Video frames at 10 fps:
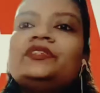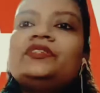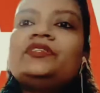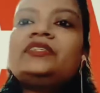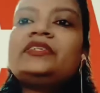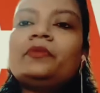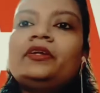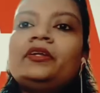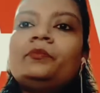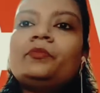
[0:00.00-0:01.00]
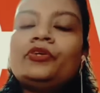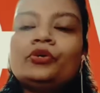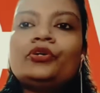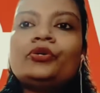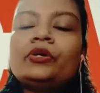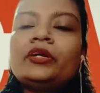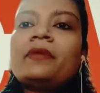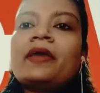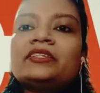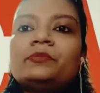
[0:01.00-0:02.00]
segment in particular do you get
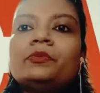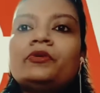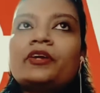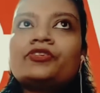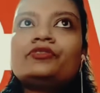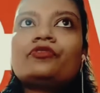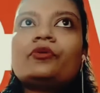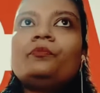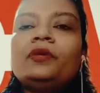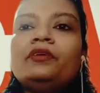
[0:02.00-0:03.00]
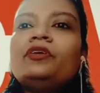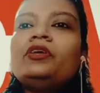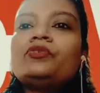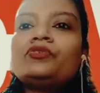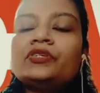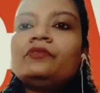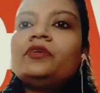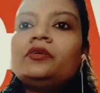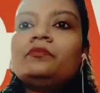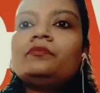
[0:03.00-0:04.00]
maximum traction from, PV or
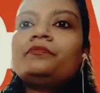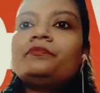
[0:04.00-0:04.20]
CV?